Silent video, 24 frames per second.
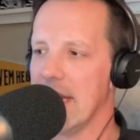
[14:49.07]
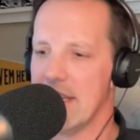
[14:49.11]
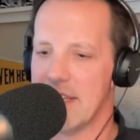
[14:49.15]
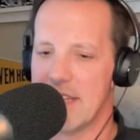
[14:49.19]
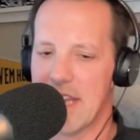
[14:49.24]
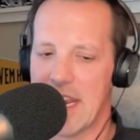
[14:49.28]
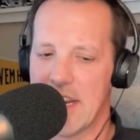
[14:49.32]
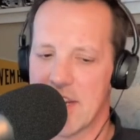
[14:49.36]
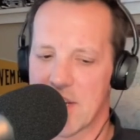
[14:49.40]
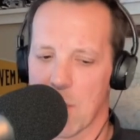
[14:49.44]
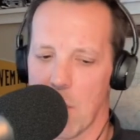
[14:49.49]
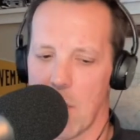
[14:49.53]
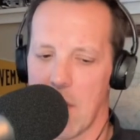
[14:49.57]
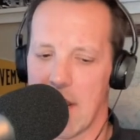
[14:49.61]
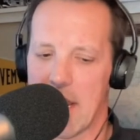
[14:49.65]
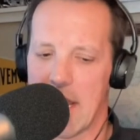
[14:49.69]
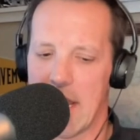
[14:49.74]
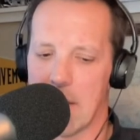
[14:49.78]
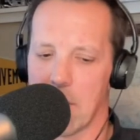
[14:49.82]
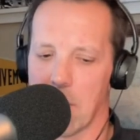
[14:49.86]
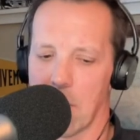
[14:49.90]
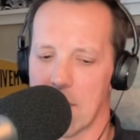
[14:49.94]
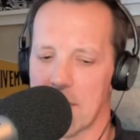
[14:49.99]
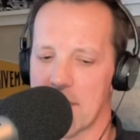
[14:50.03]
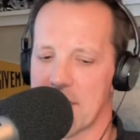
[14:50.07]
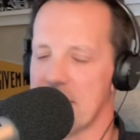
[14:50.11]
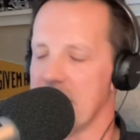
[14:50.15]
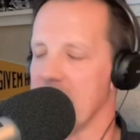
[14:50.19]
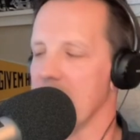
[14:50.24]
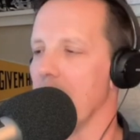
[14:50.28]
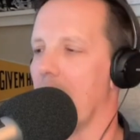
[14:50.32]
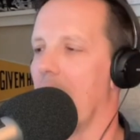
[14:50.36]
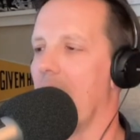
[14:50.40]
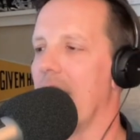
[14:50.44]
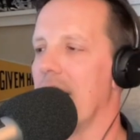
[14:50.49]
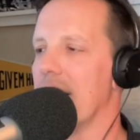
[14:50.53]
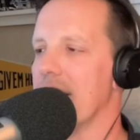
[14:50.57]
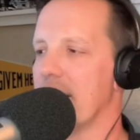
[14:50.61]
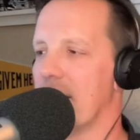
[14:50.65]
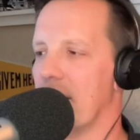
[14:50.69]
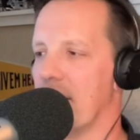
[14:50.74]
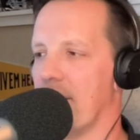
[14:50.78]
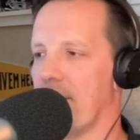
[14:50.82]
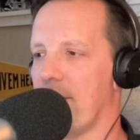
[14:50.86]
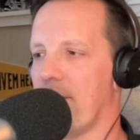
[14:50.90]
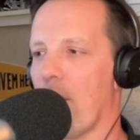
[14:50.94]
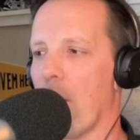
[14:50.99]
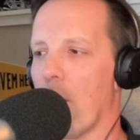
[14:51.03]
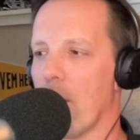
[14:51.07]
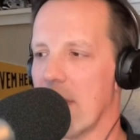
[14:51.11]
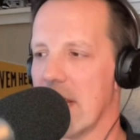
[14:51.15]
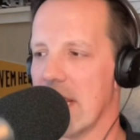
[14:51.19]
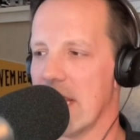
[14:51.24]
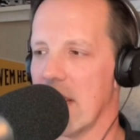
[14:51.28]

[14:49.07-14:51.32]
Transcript: Dejuan Edwards to under 40